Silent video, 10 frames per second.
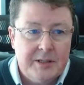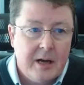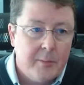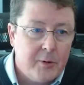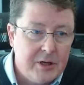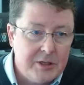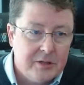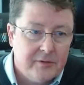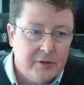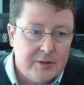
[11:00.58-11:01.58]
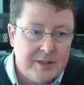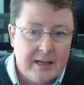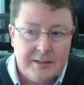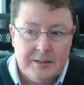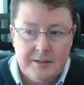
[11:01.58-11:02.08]
the operation of those
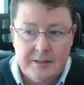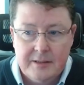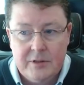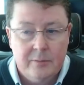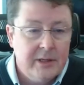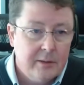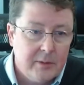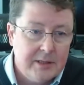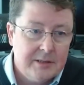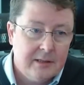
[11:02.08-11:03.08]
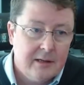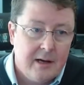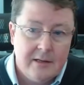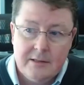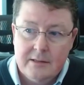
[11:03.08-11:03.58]
assets to minimize the
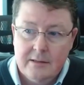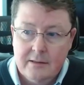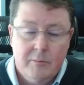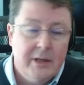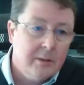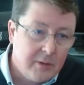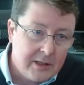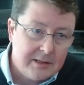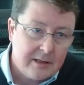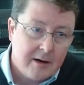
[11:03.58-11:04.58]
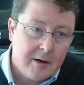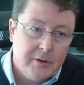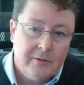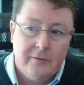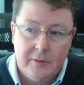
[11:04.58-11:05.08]
cost, minimize the
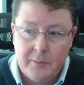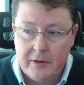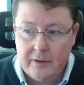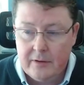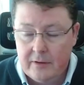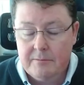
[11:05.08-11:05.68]
carbon footprint,